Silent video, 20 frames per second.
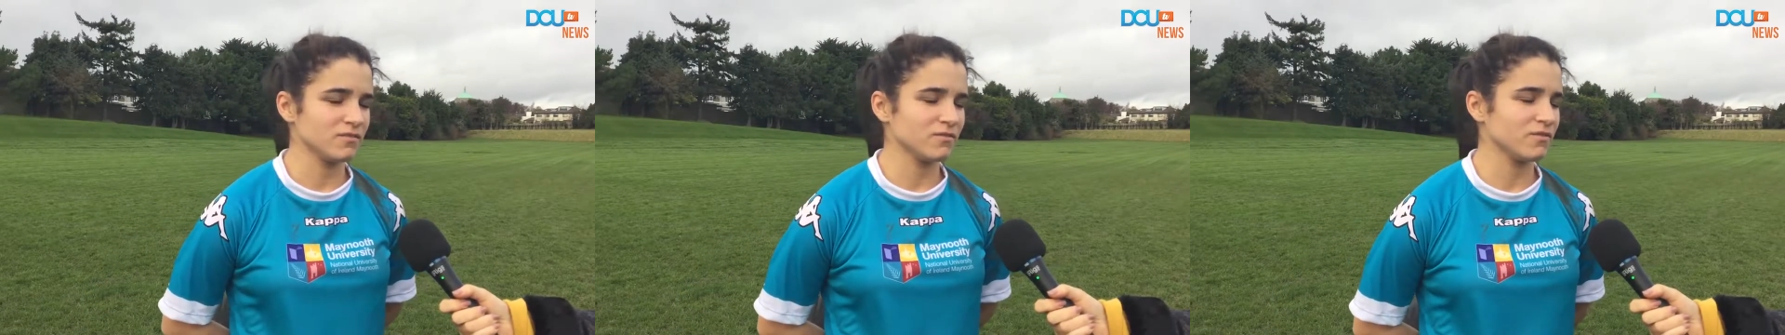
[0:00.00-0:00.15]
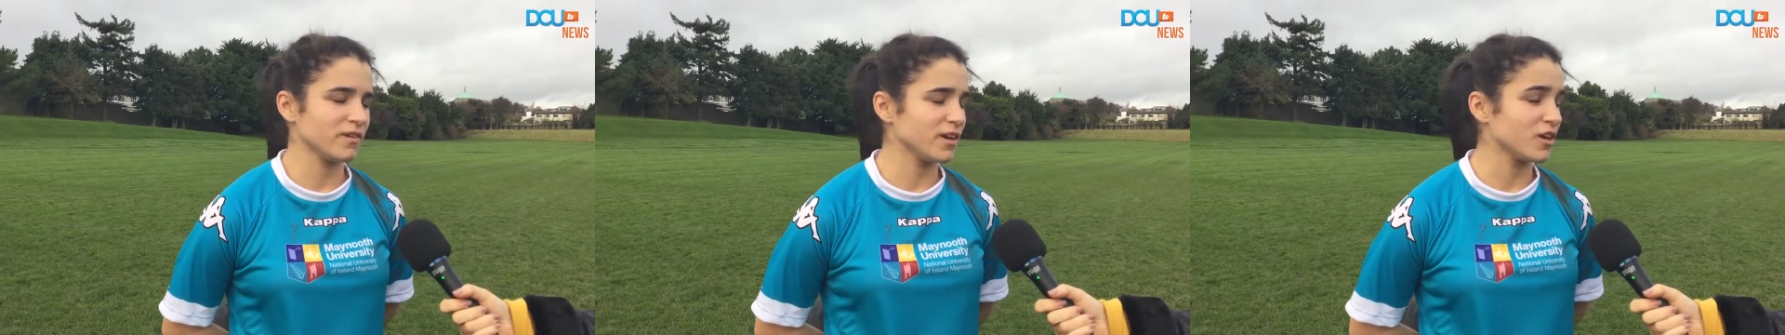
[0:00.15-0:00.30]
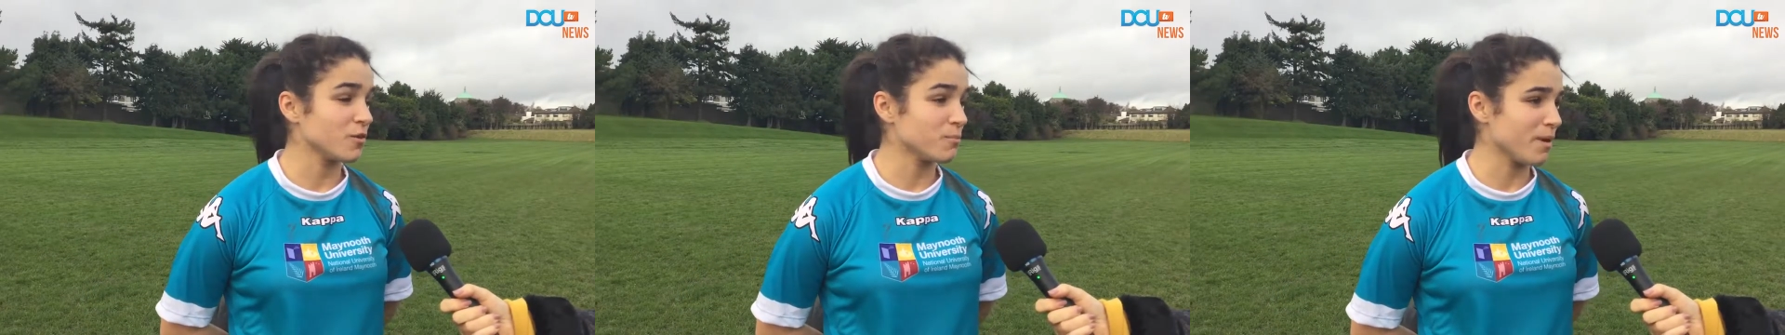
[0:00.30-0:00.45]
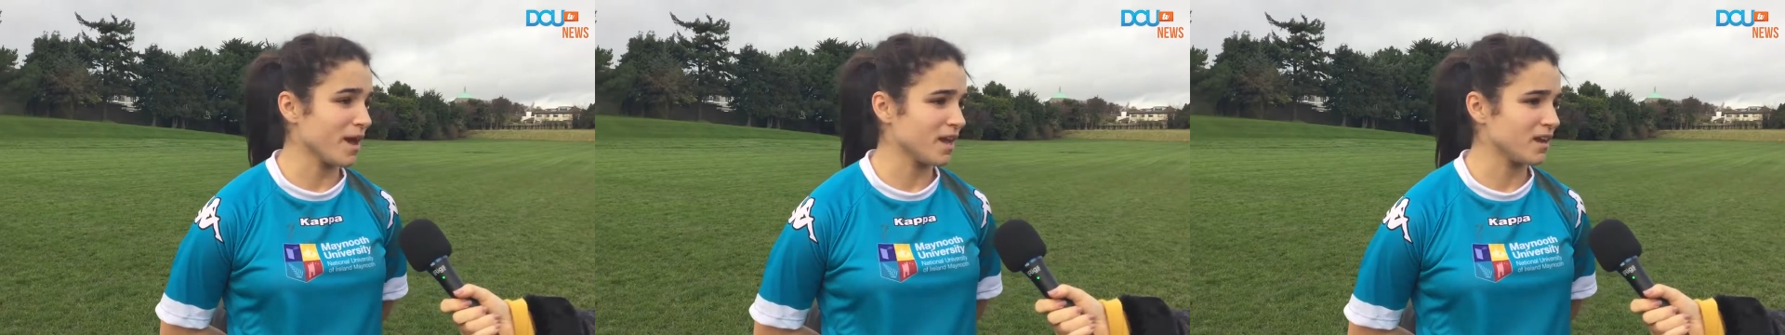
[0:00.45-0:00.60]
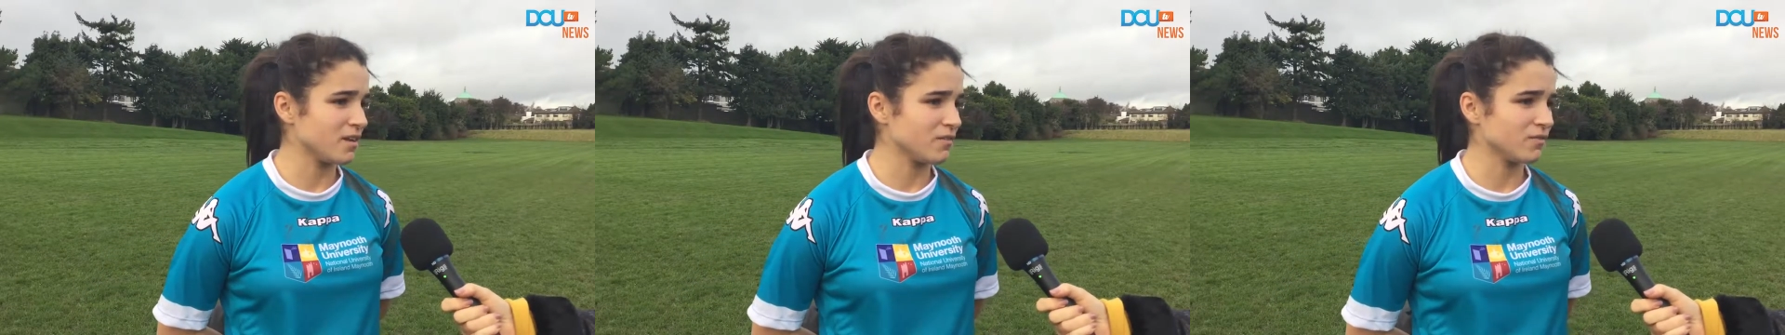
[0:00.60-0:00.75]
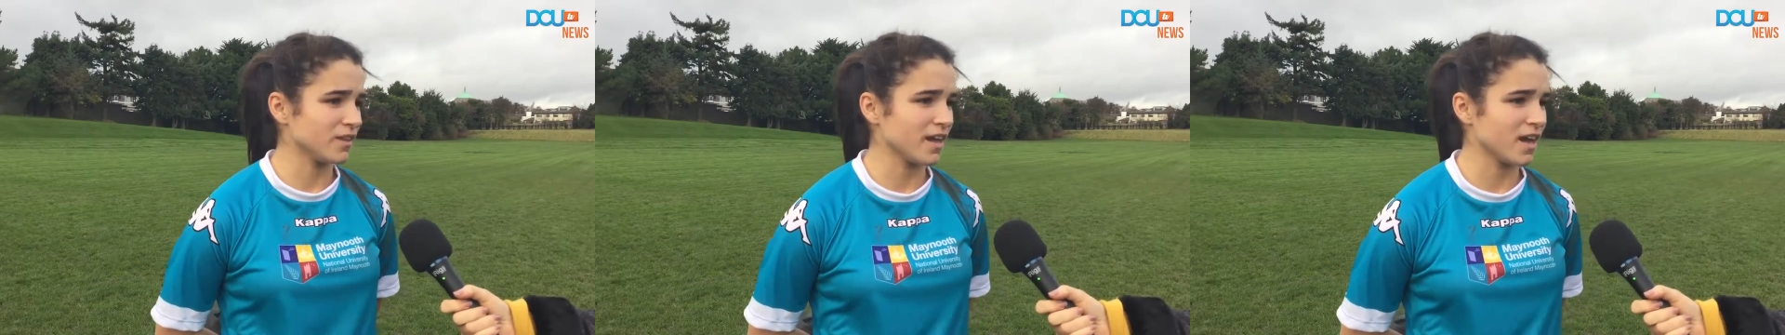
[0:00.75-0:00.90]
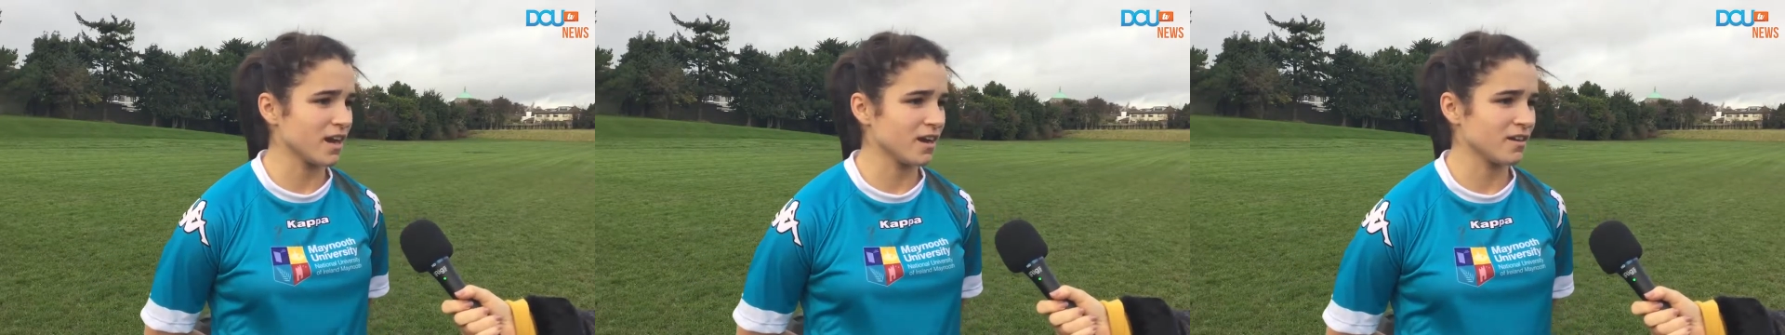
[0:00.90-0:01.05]
very
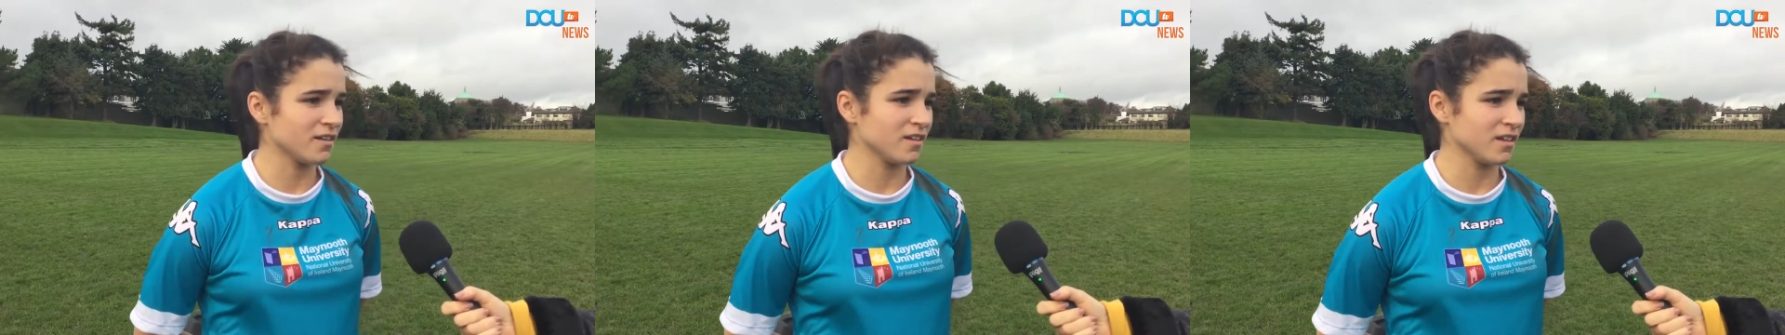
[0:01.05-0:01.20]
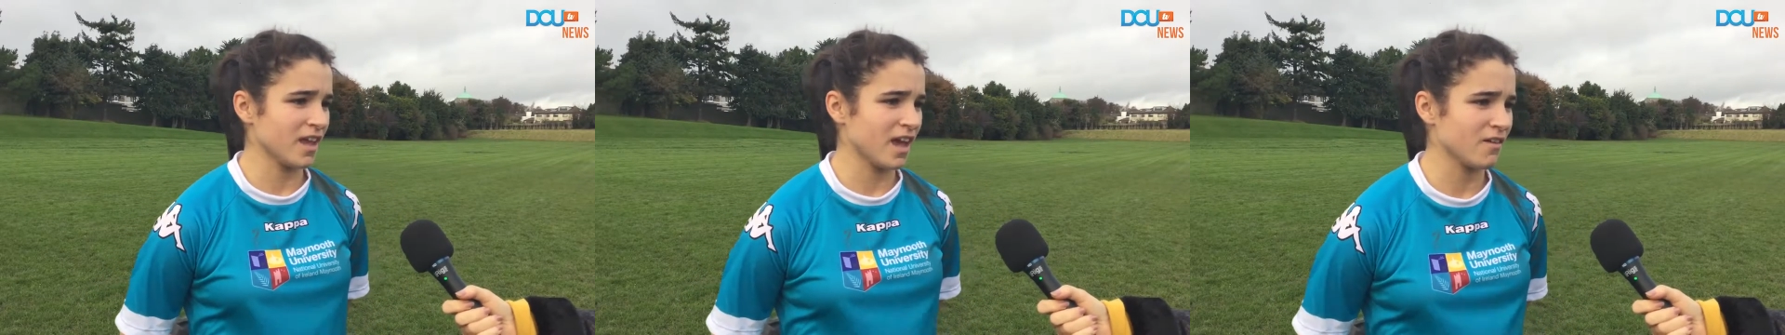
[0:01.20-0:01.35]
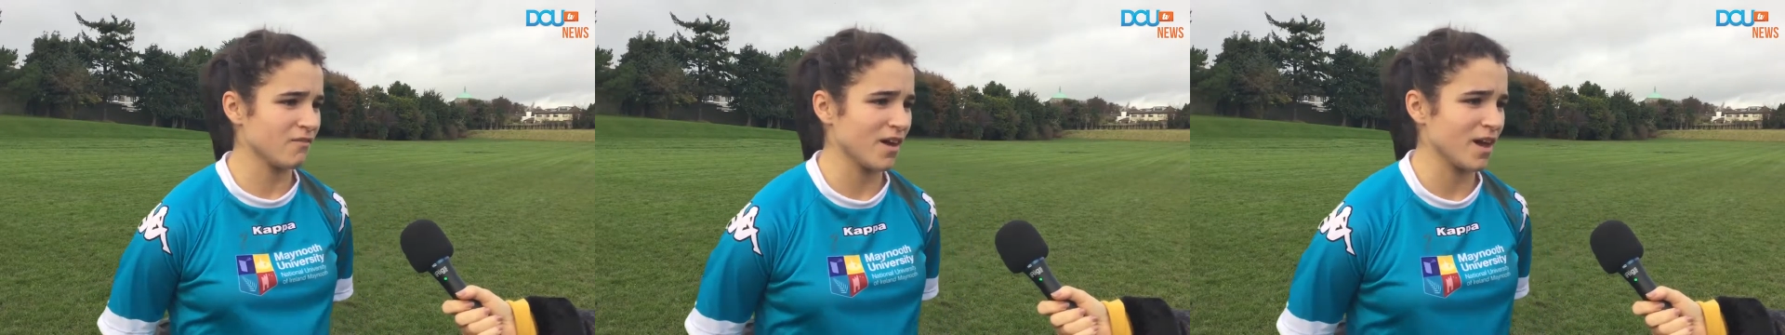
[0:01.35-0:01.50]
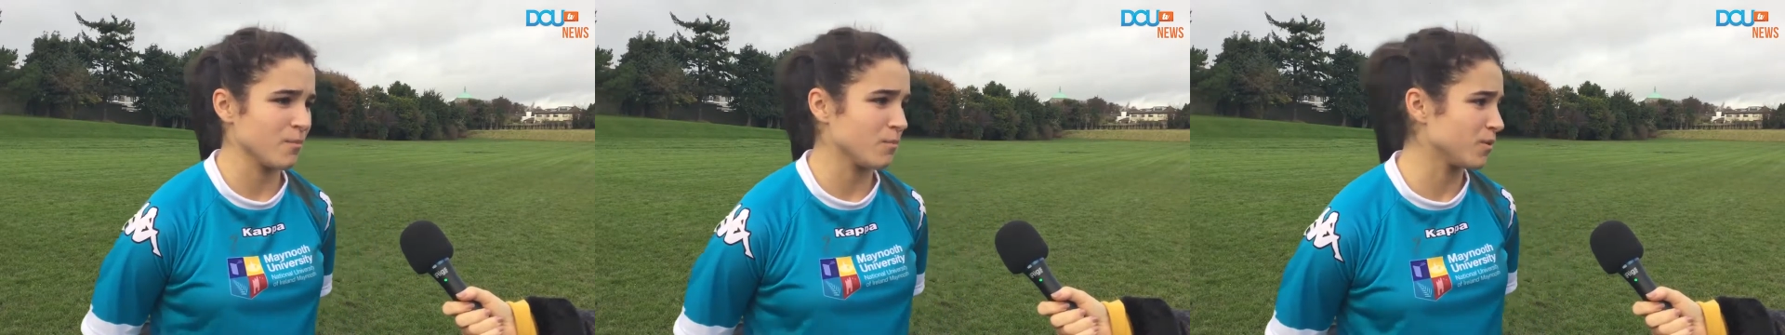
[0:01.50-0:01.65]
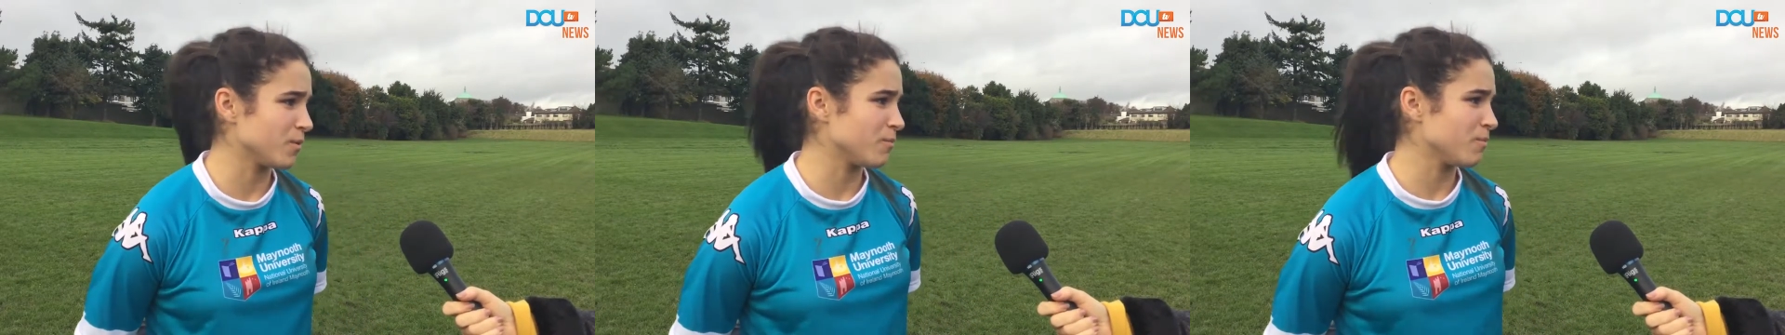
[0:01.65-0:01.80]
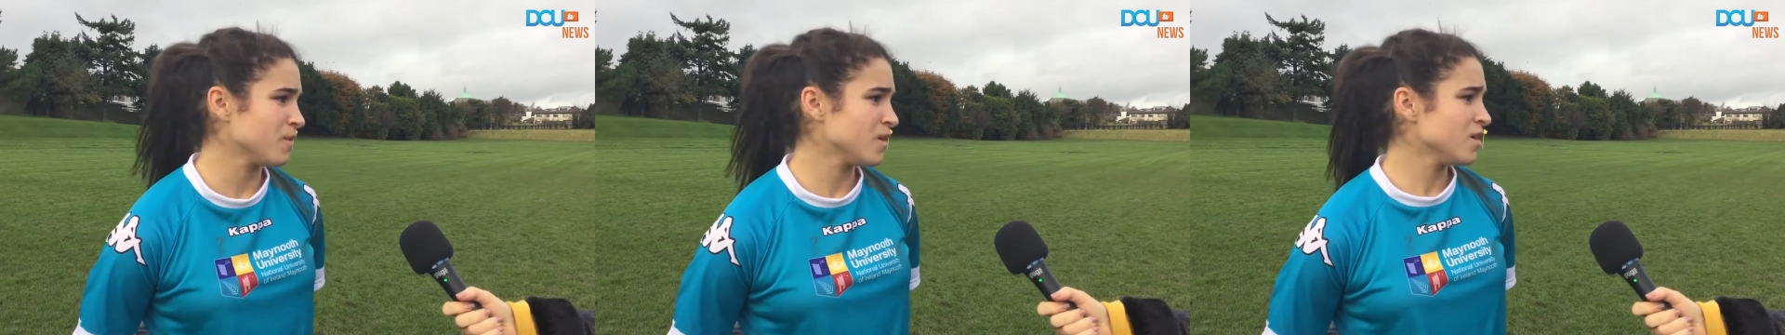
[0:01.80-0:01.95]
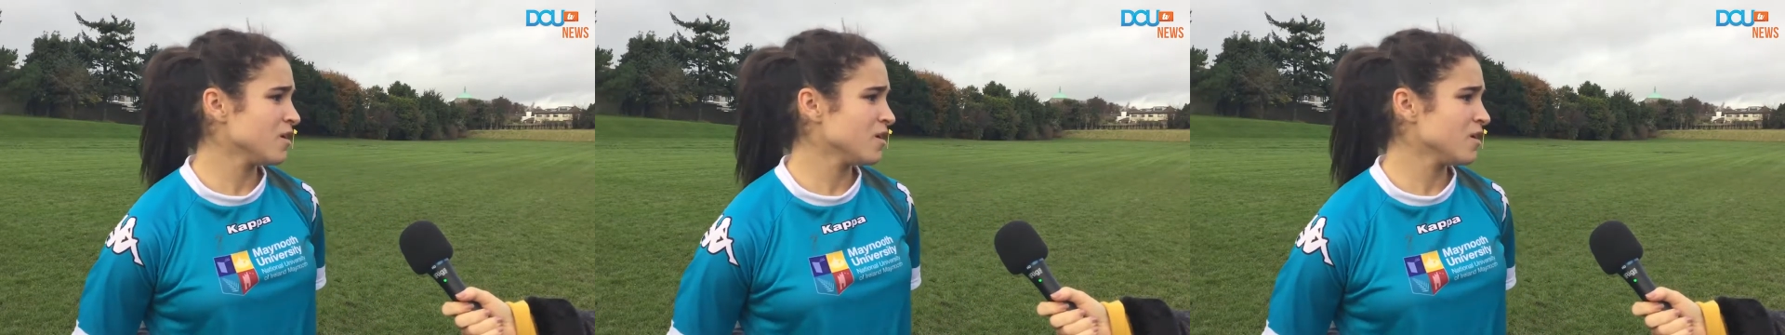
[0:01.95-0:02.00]
competitive there. You have Amber